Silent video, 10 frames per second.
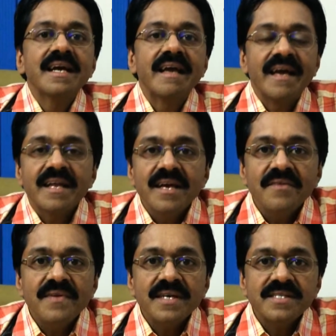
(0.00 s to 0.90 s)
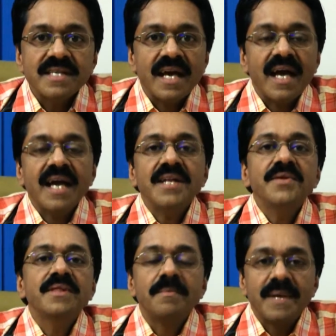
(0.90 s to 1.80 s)
caregivers and
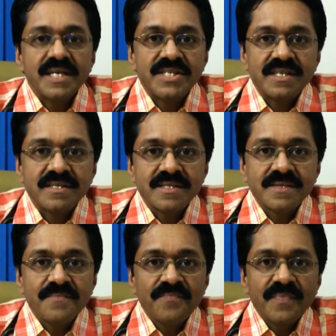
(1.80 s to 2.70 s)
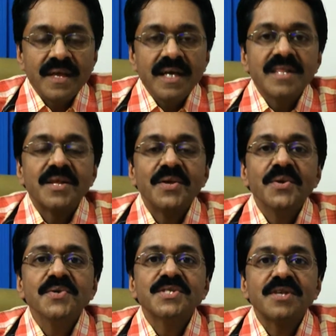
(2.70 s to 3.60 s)
to the patients. The
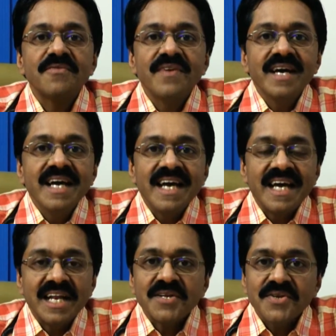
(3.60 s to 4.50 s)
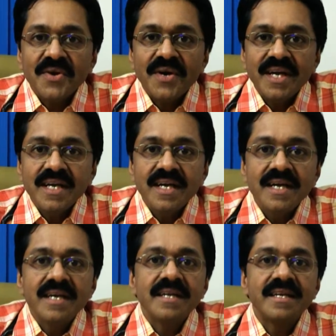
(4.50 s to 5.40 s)
use of electronic
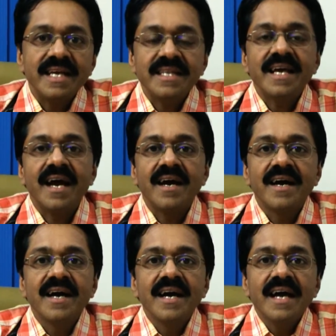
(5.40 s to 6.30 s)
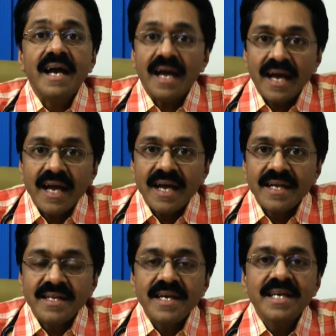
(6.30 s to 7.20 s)
data
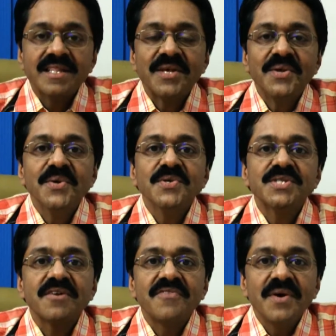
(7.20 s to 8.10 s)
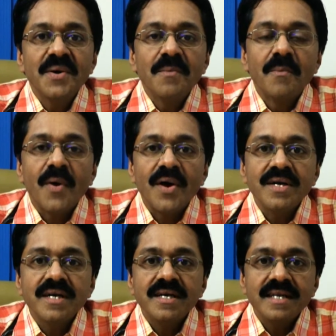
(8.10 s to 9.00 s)
and the use of
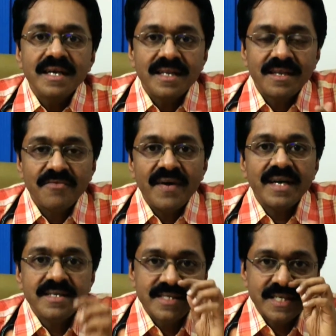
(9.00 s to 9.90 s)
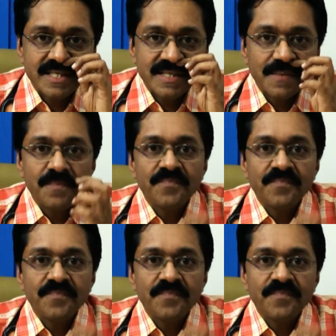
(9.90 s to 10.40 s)
modern devices